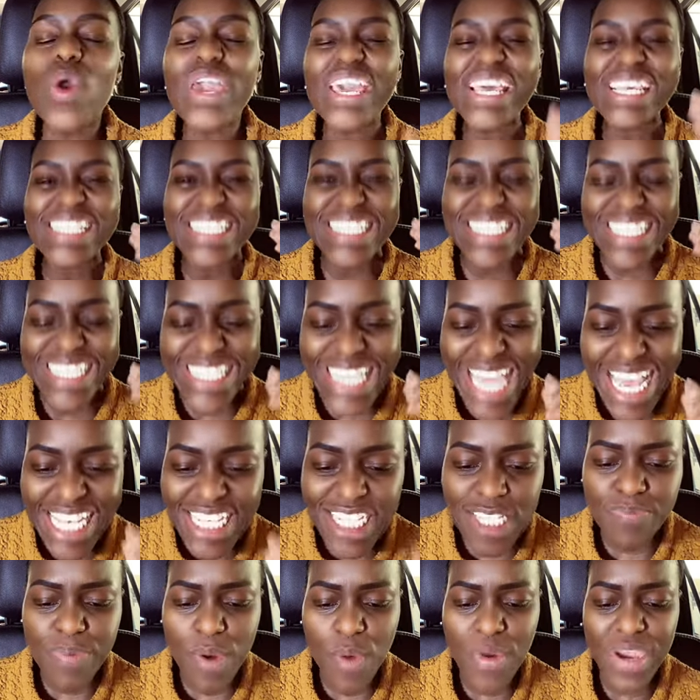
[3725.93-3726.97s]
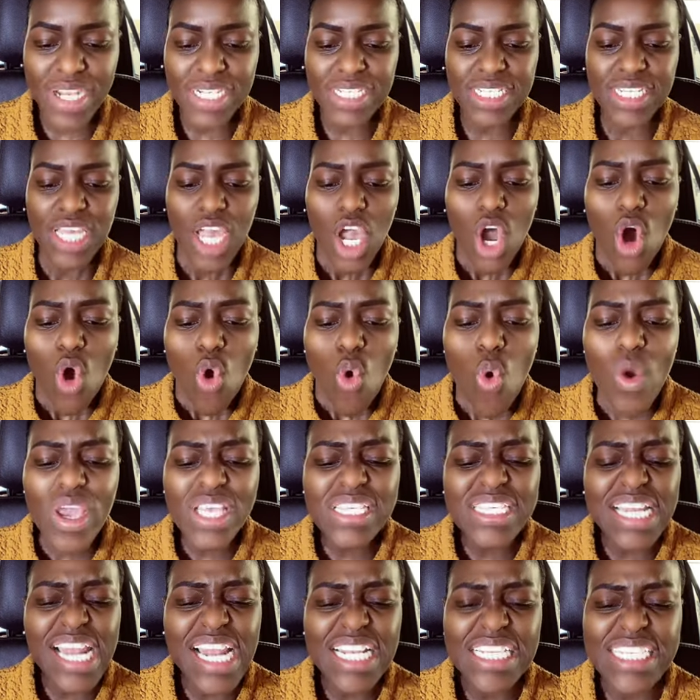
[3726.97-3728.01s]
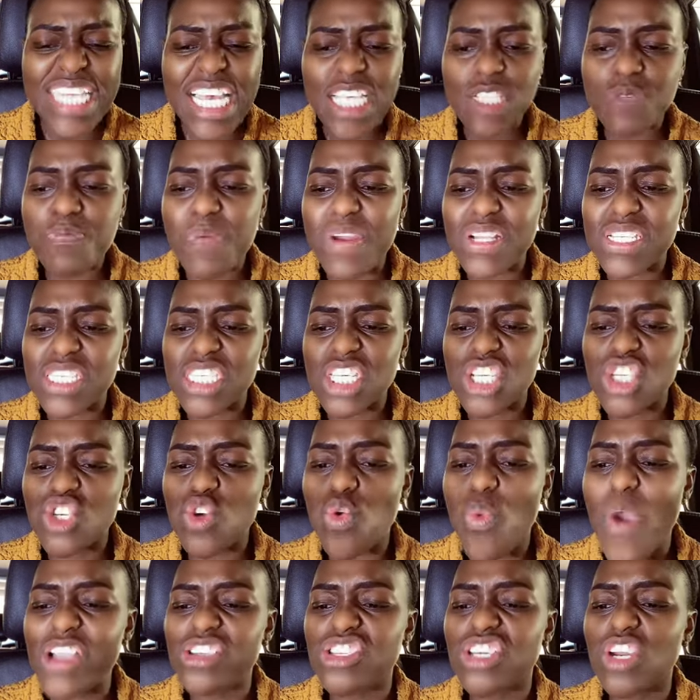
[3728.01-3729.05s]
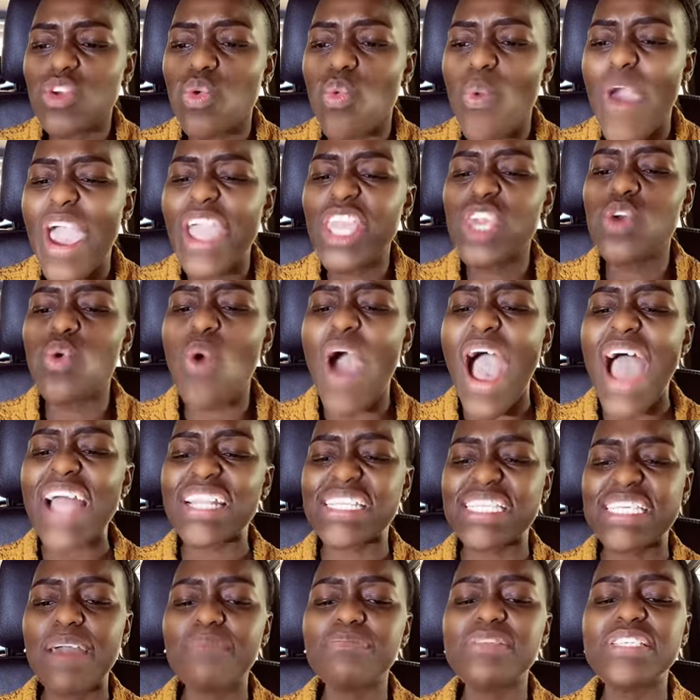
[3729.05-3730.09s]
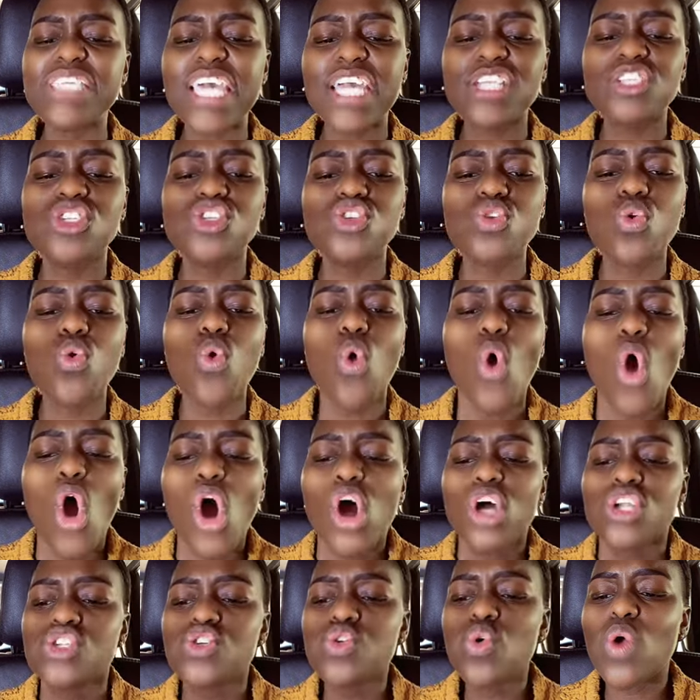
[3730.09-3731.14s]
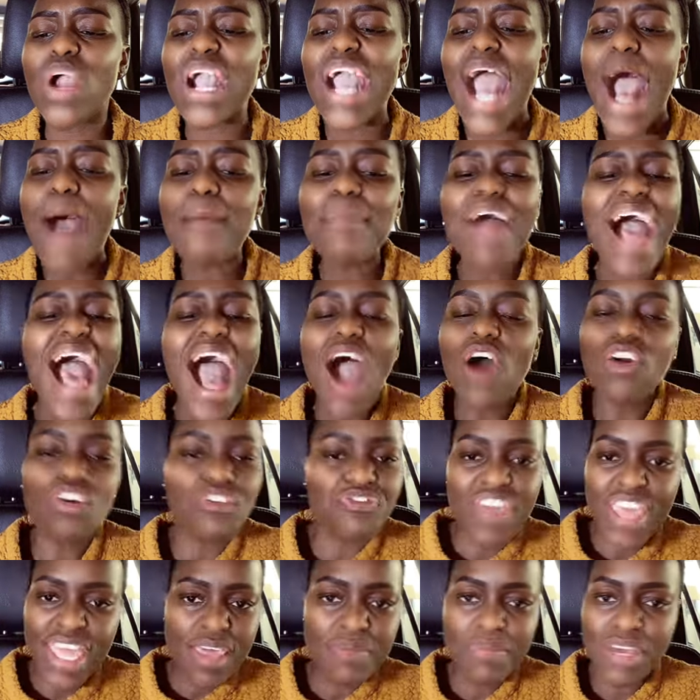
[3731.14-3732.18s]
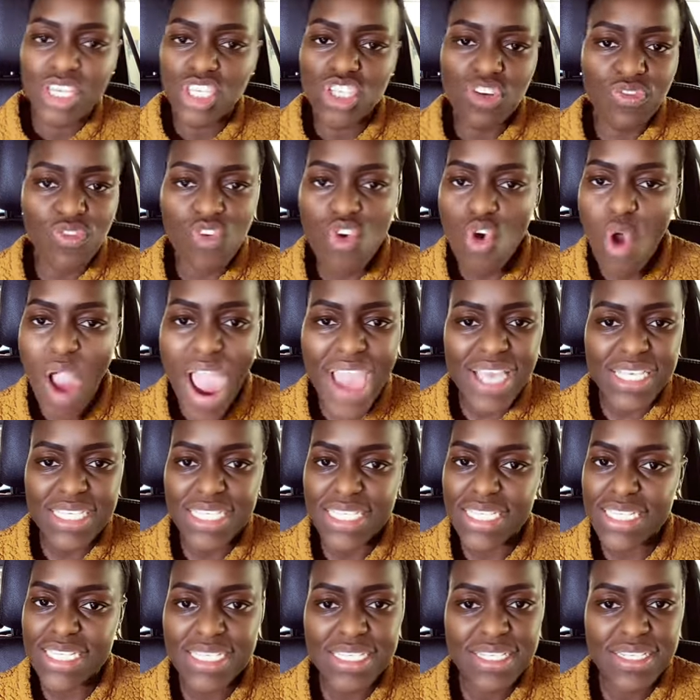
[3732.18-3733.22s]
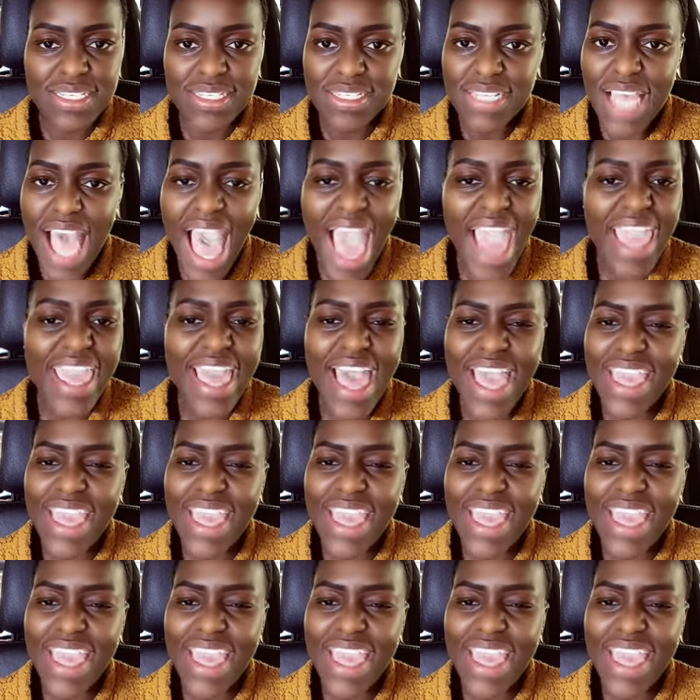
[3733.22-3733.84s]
who is desperate, who is in a desperate situation where you are tempted to come out of the image of Christ.